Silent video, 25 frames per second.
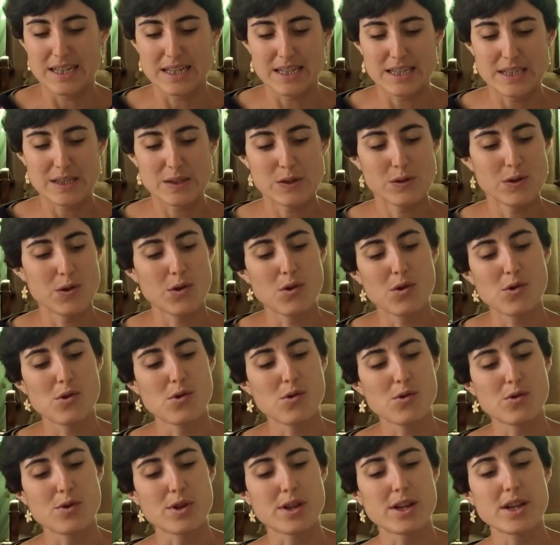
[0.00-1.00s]

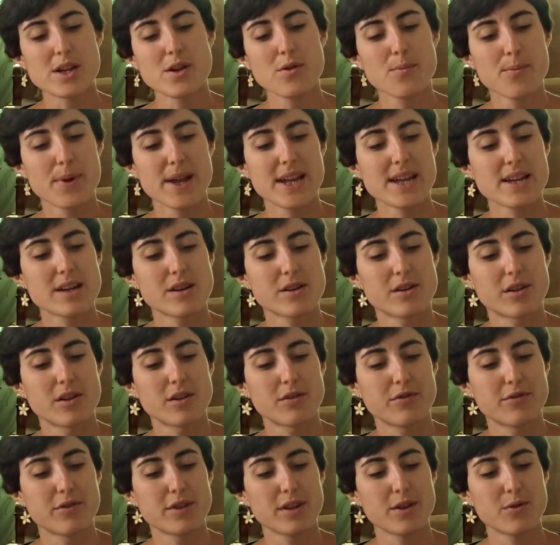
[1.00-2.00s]
So you make
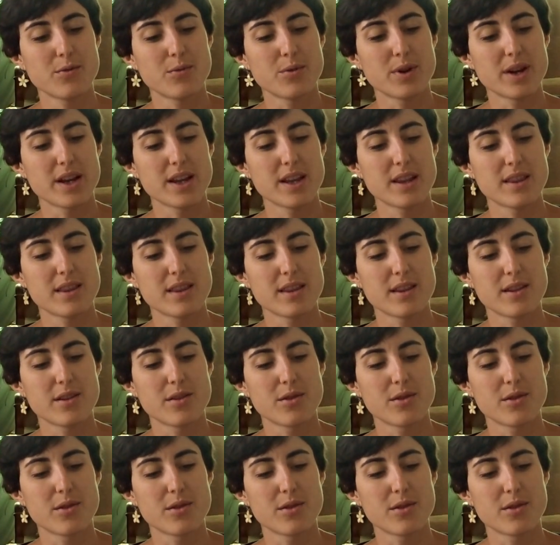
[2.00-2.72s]
coffee with